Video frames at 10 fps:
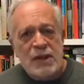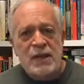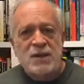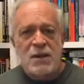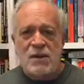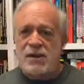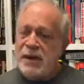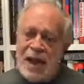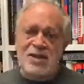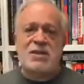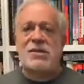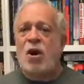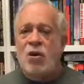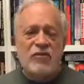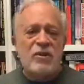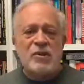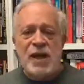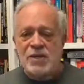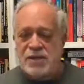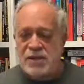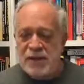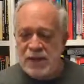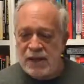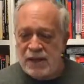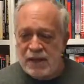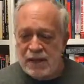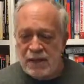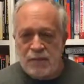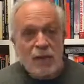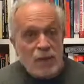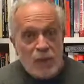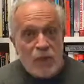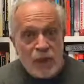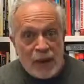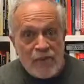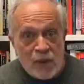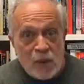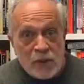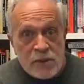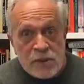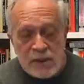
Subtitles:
So yes, hope for the best, but be prepared for the worst.